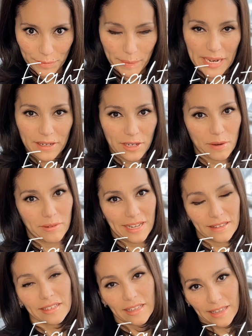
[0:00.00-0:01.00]
better known
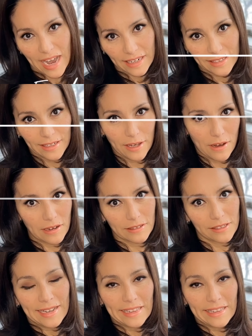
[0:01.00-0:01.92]
as galactagogues.